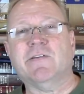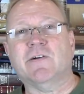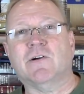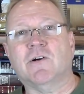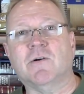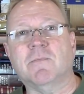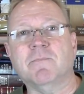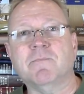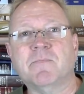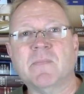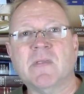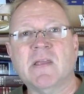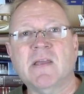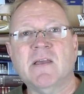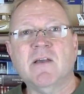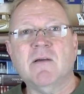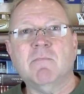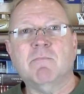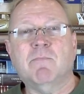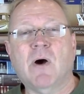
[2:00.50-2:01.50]
term.
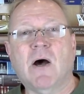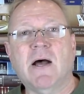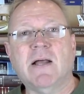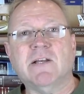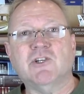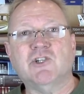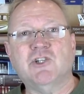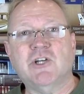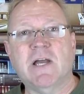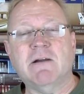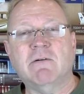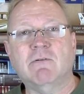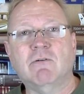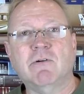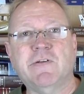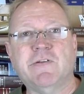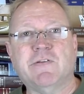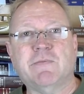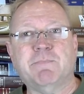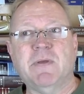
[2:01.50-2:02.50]
But
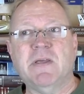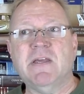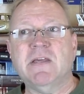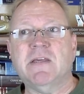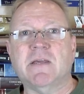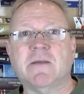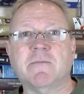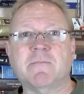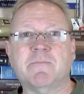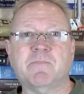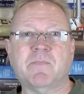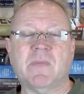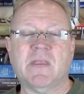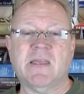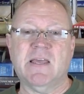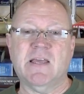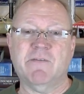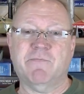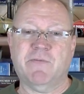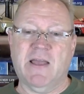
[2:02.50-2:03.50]
generally speaking,
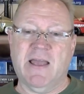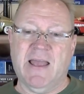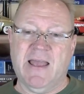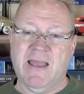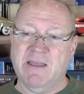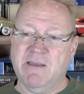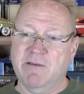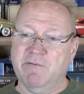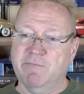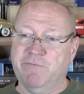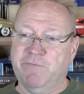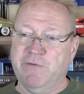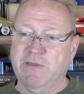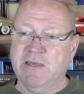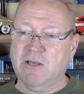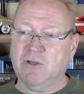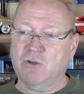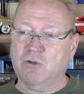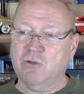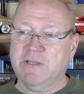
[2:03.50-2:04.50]
if a
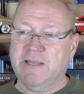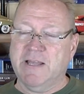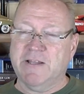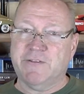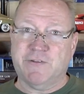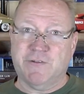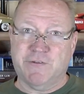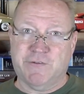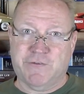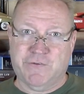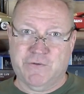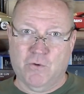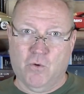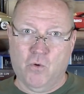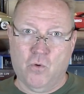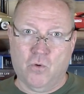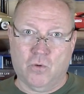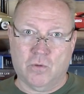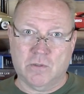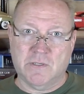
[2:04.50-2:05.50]
vehicle gets
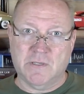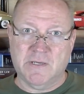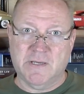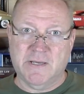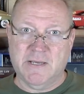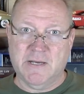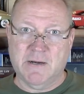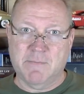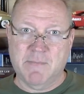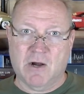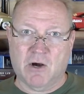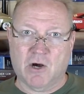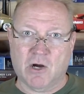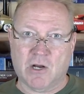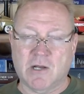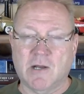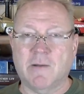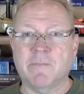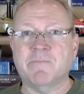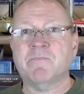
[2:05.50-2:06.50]
sold in
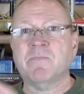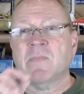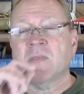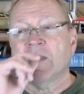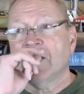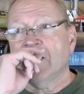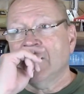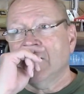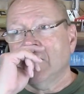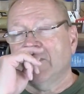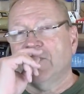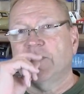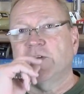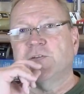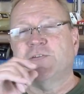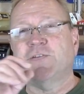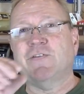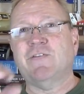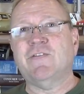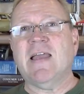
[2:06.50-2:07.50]
America, the
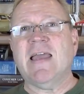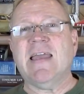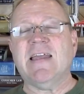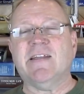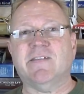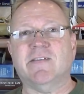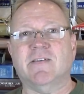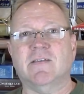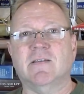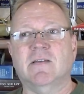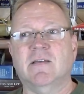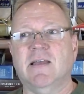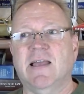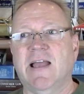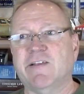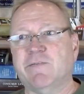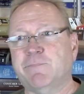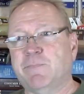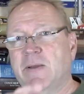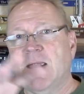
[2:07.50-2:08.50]
state
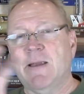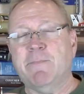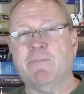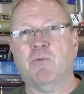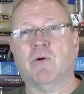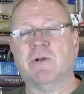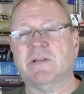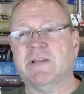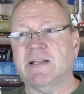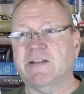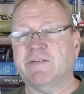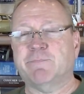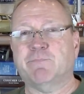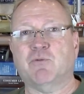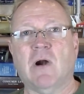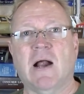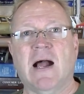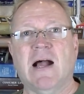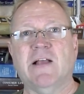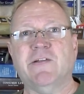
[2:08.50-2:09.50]
has paperwork that gets
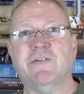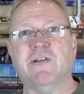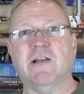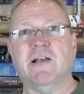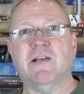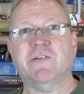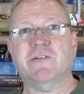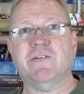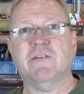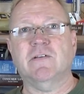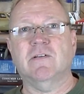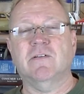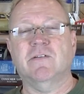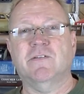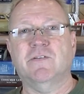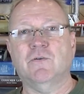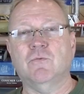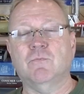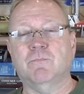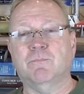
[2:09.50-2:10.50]
processed
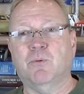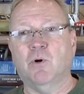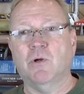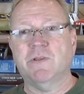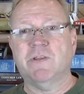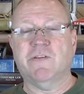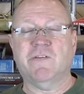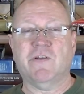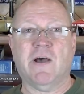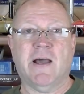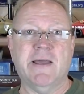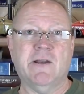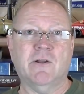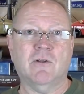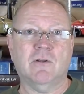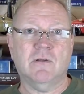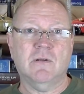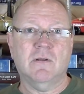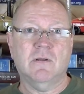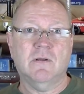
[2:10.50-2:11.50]
to put the
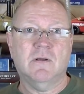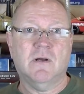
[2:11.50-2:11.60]
title